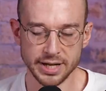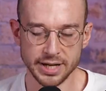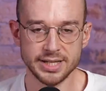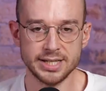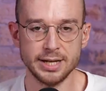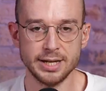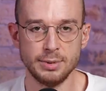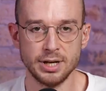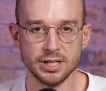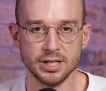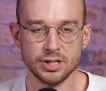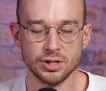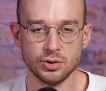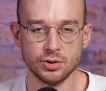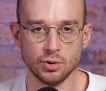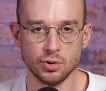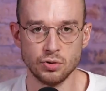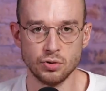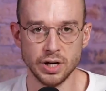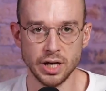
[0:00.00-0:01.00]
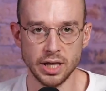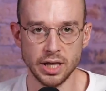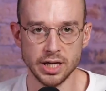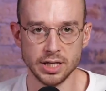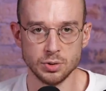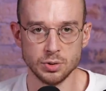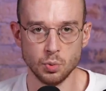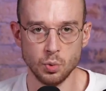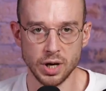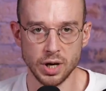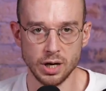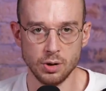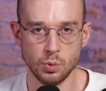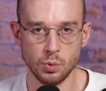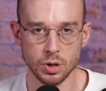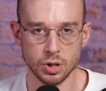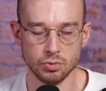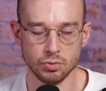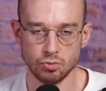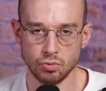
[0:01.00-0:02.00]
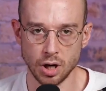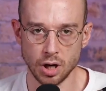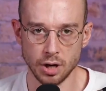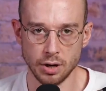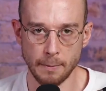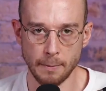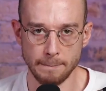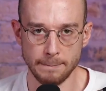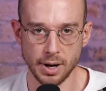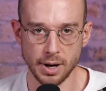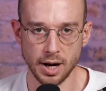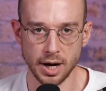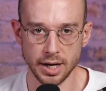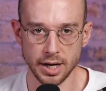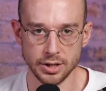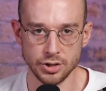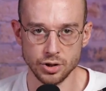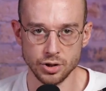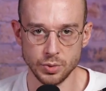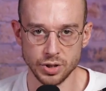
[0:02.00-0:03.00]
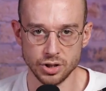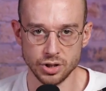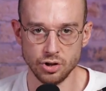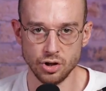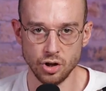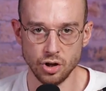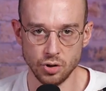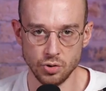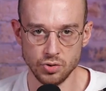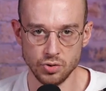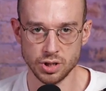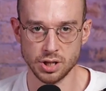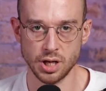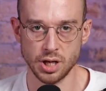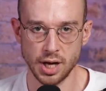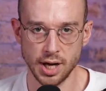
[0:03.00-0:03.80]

similar story this week was run by Jewish News.